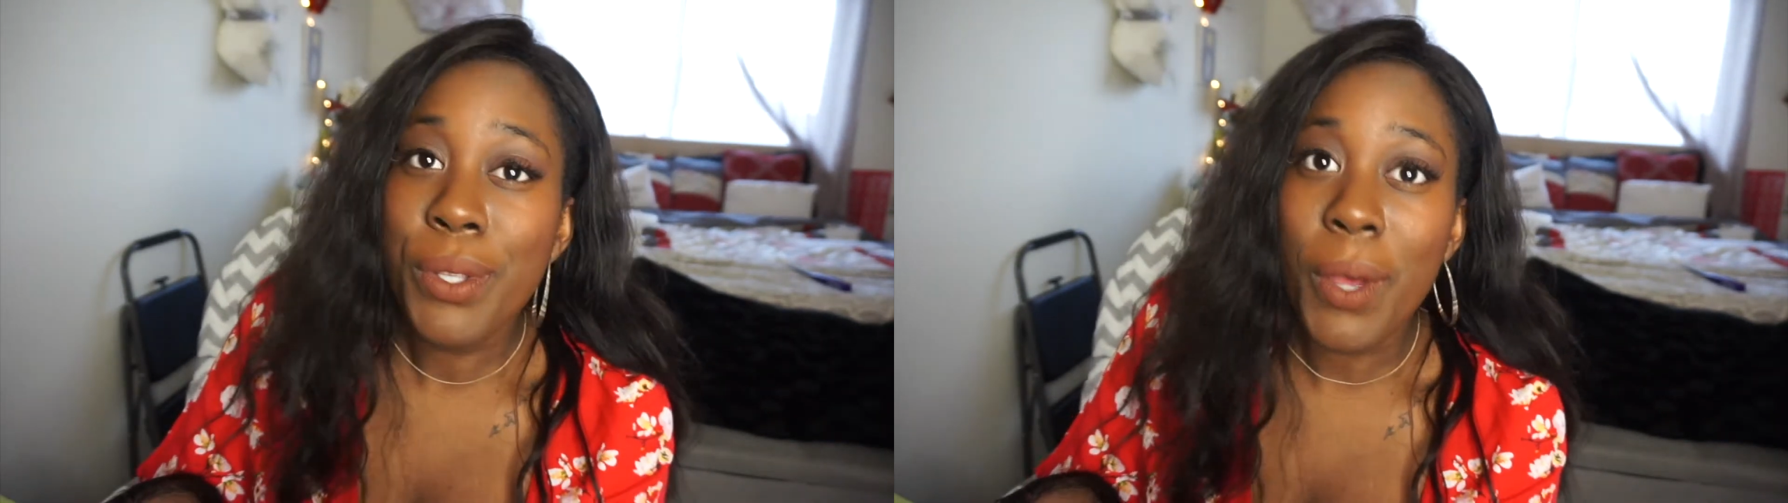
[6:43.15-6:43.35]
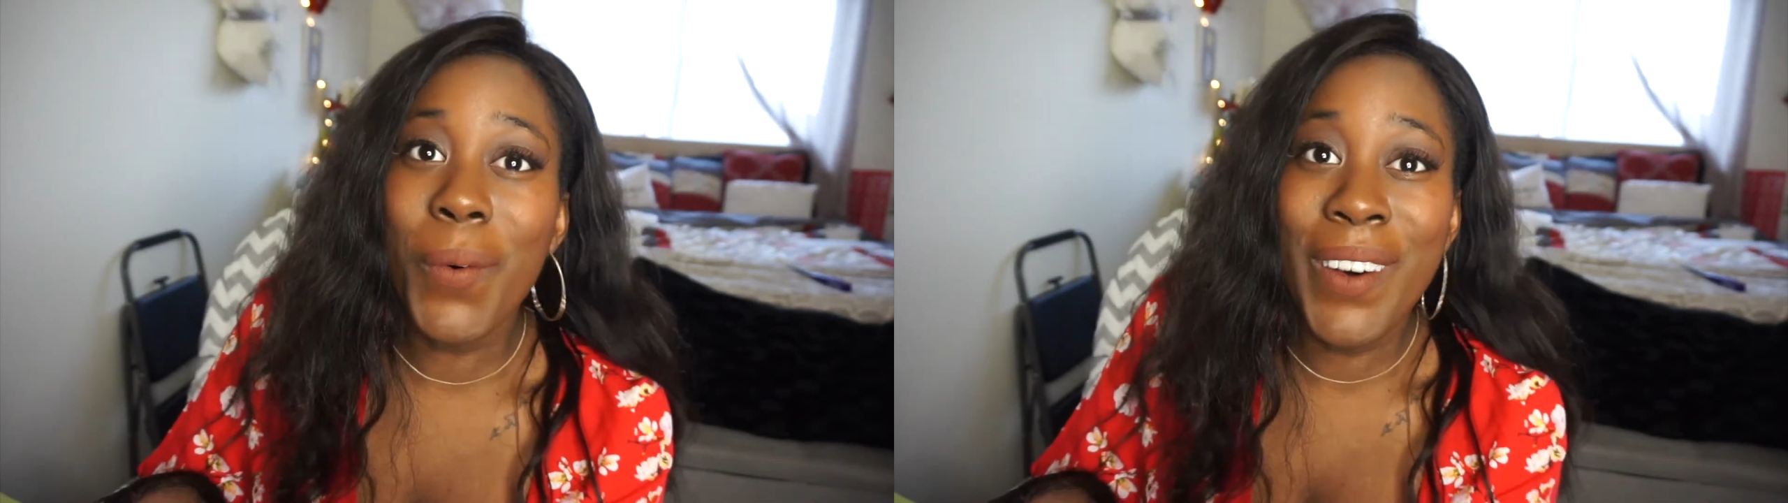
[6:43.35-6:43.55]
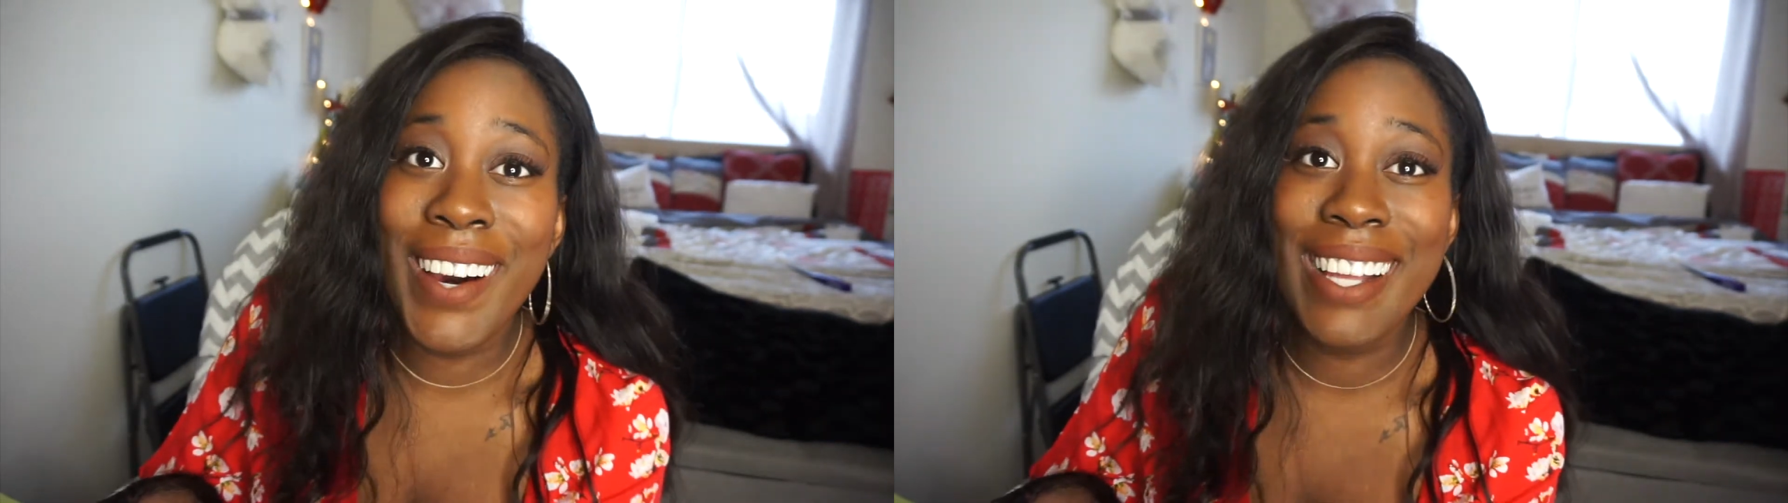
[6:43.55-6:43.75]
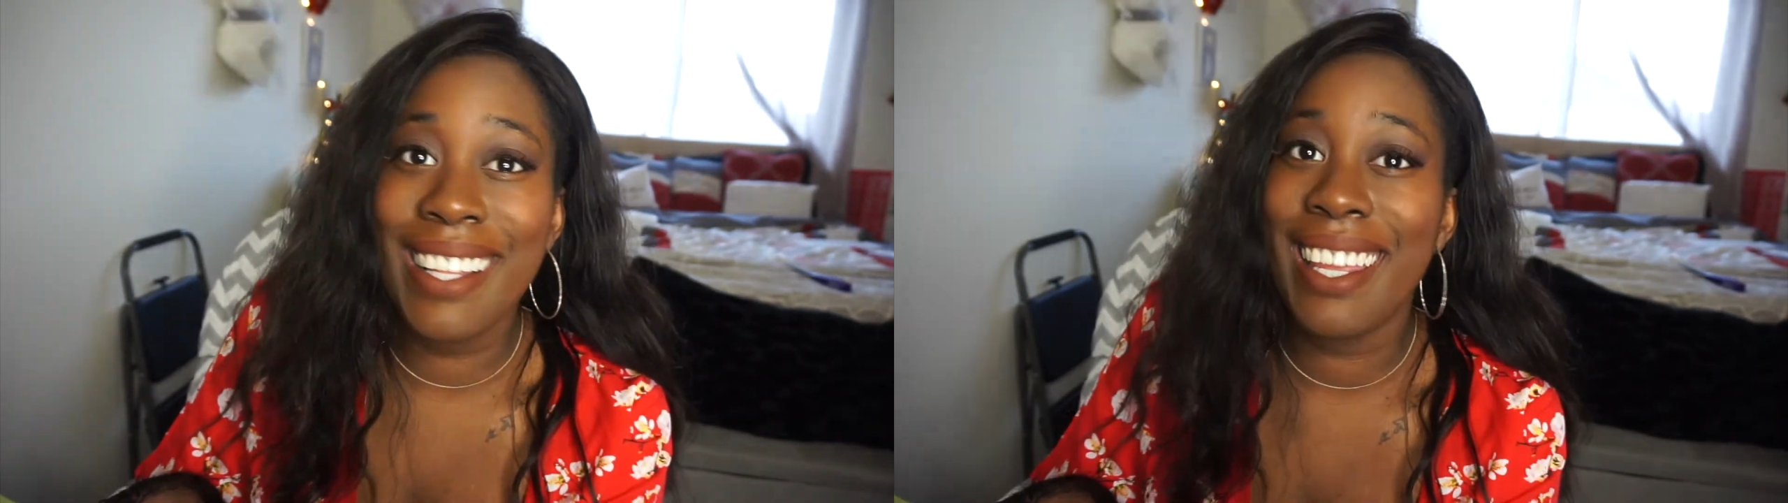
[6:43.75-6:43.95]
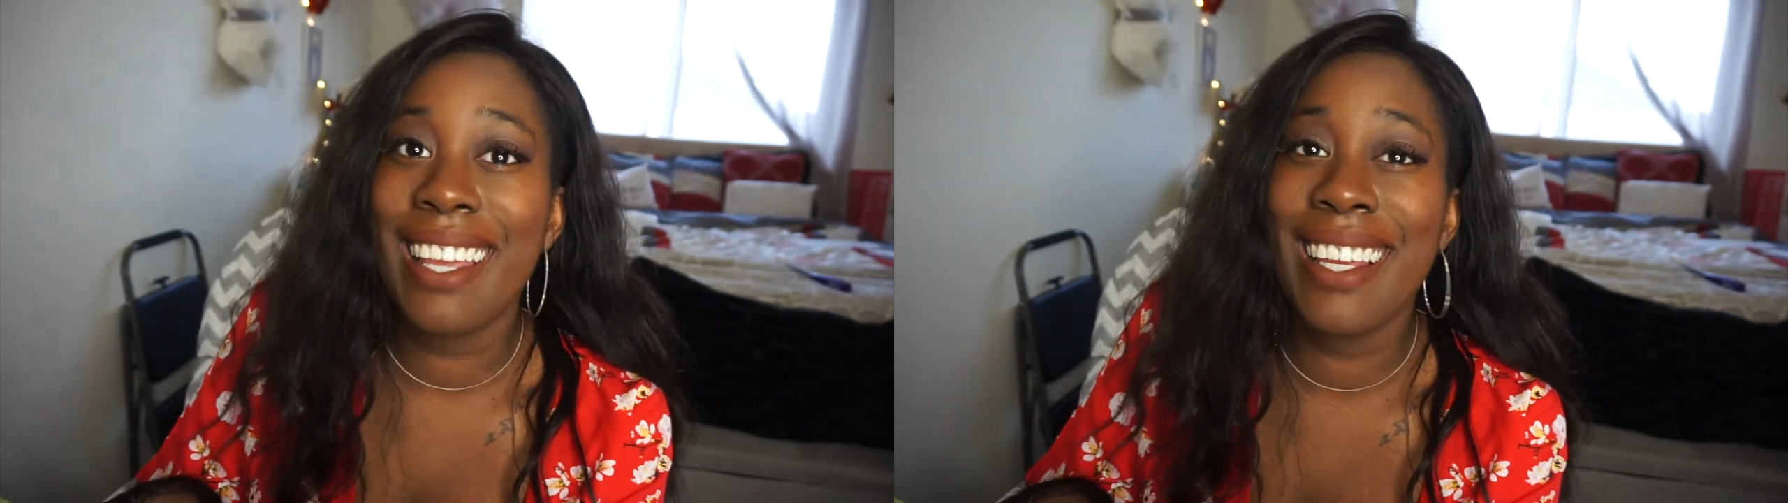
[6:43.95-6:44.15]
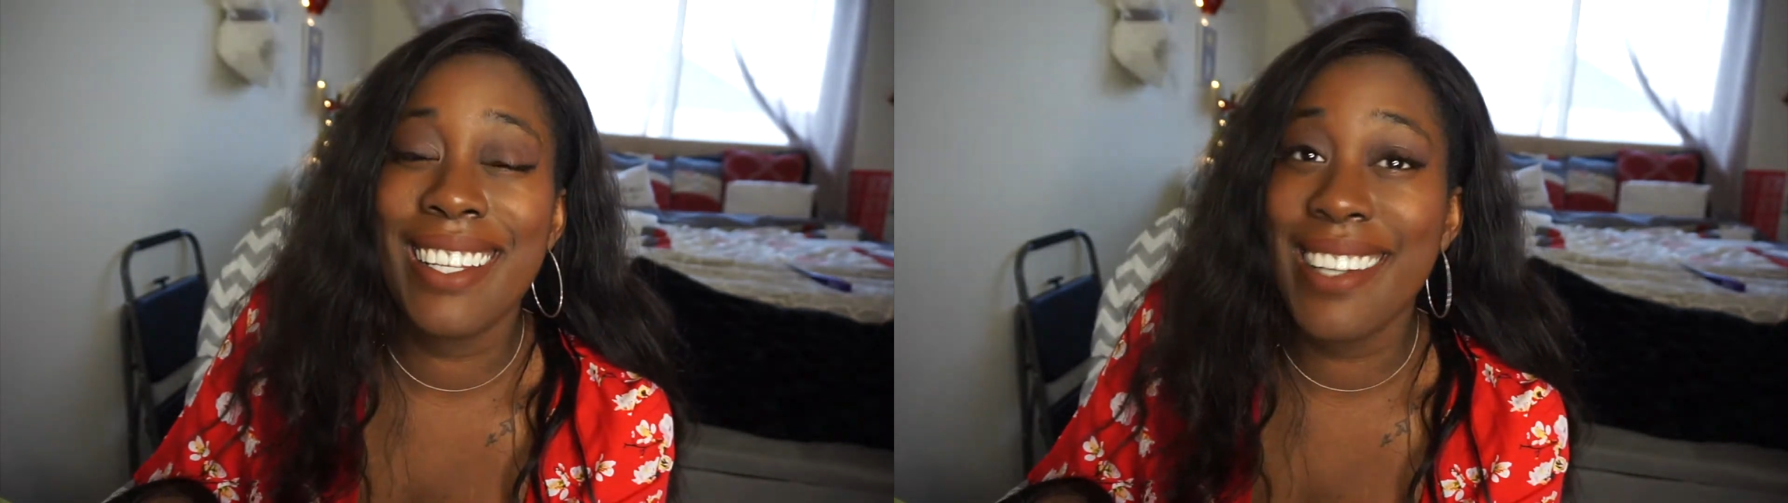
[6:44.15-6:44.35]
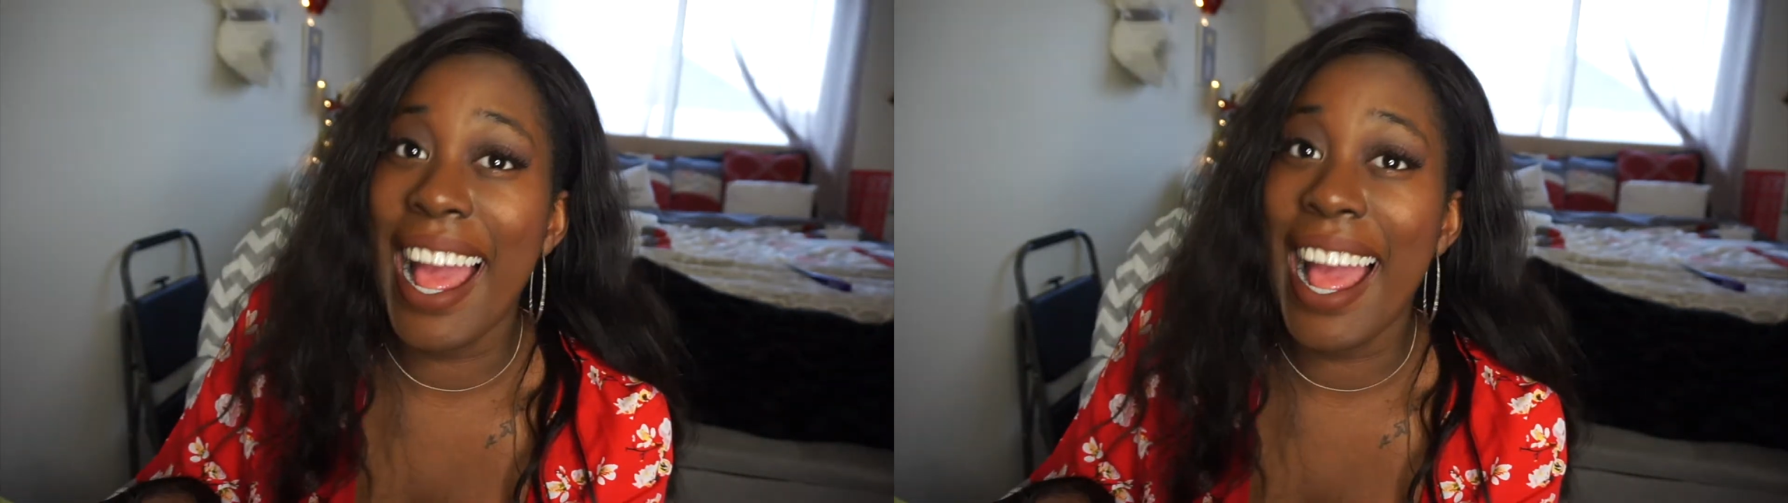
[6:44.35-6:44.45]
so willing and